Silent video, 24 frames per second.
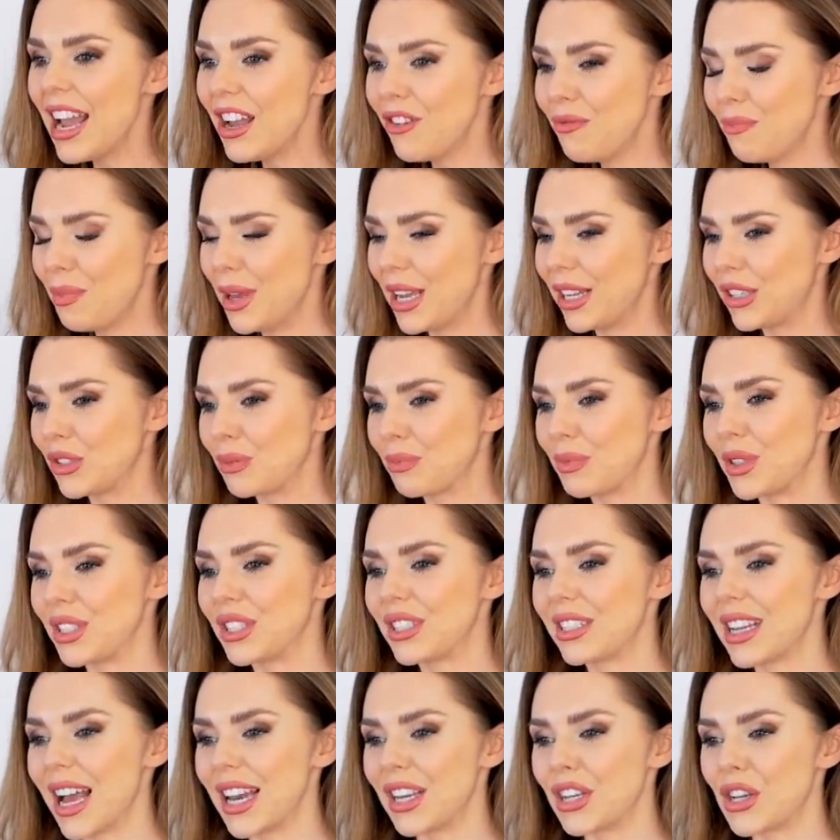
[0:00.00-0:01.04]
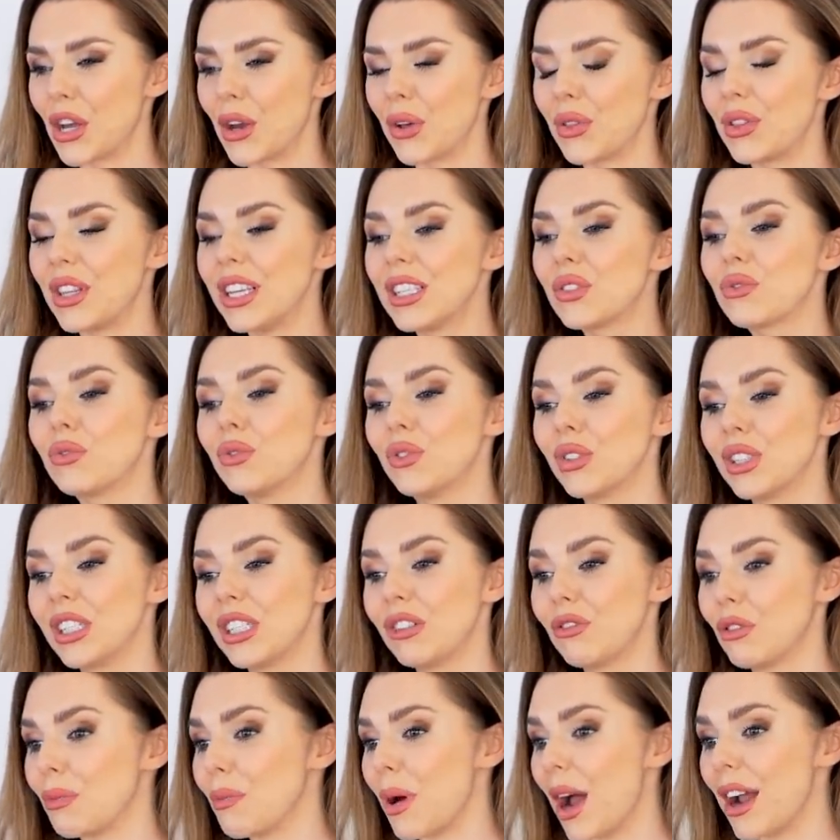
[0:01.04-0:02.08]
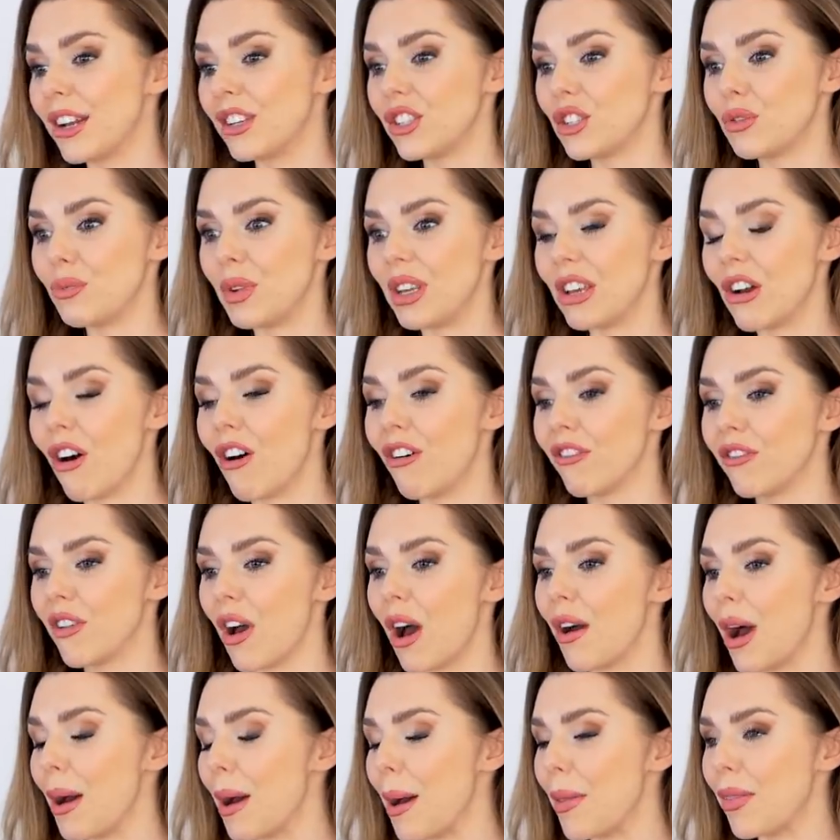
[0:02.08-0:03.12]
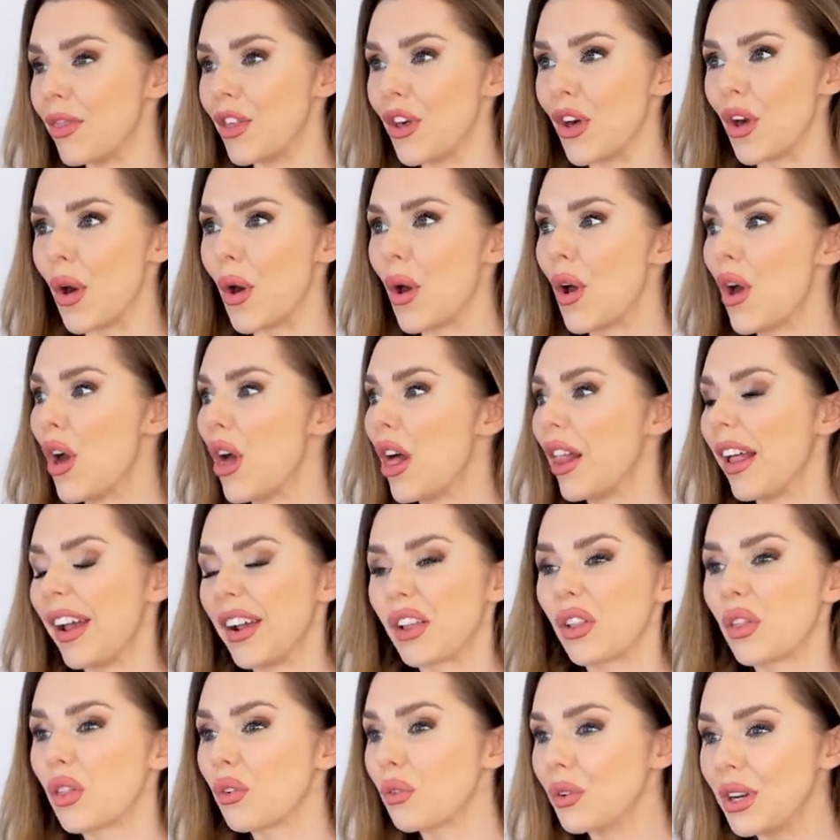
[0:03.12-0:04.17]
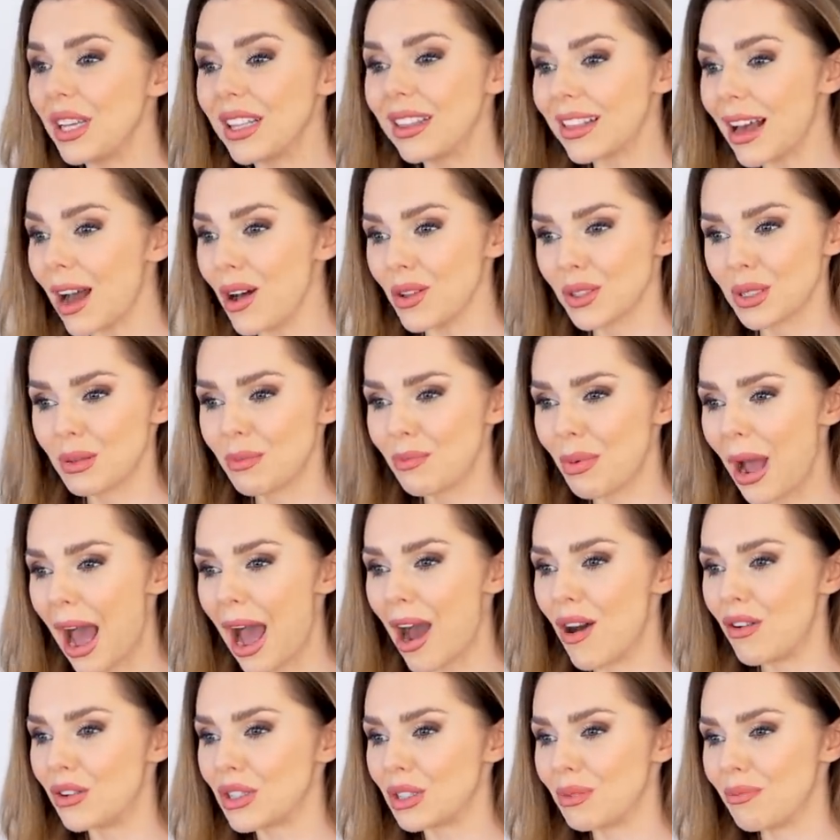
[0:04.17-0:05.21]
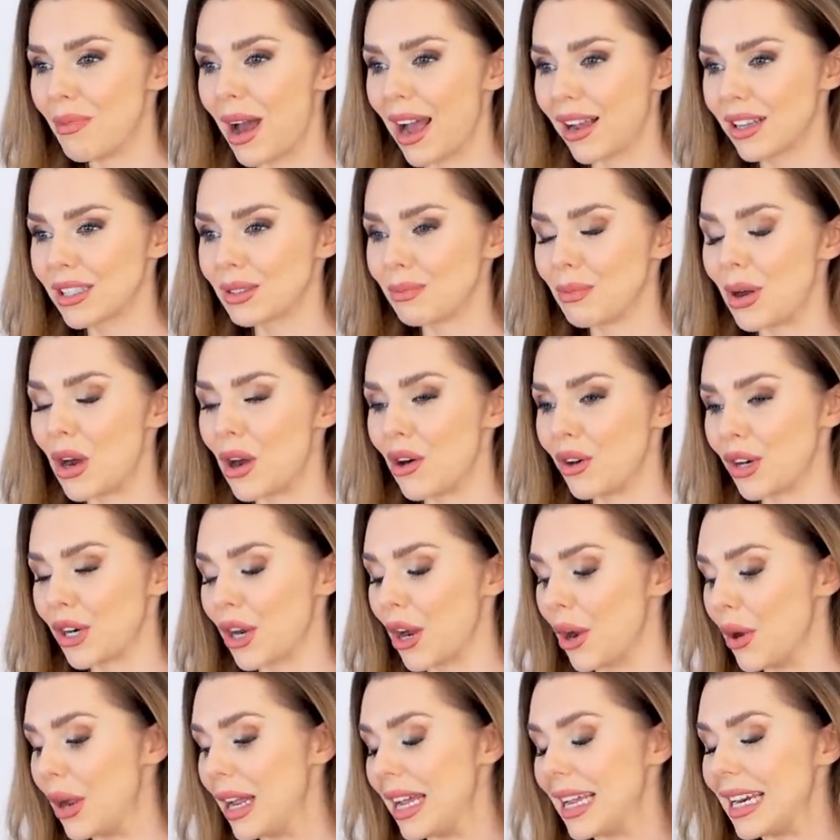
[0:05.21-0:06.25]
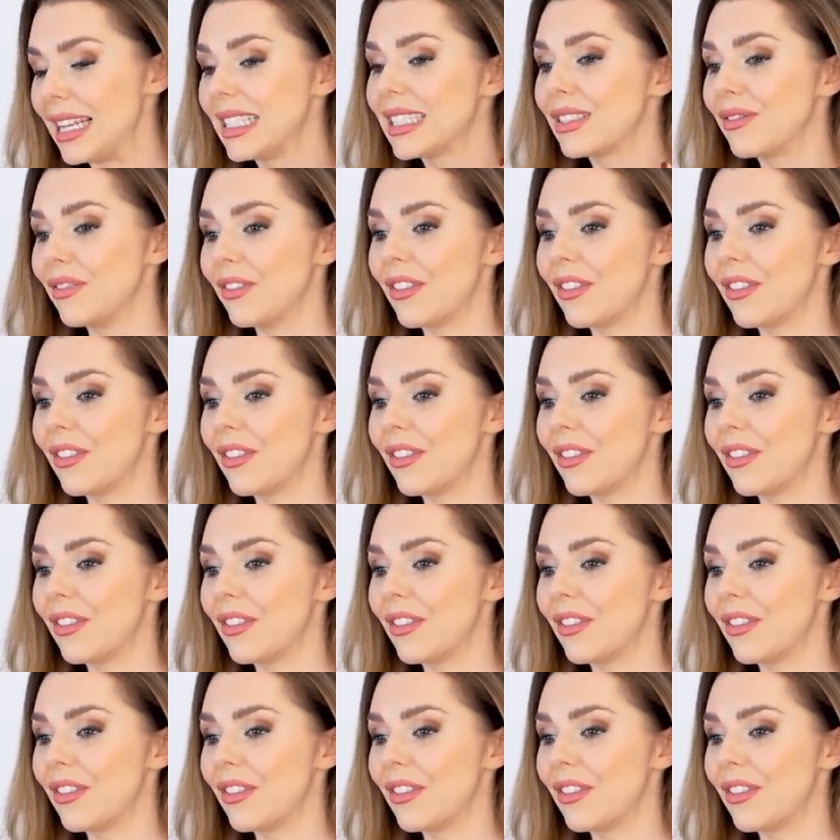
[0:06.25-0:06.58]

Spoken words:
have picked up this teddy coat. This really reminded me of the like £3,000 Max Mara coat. It is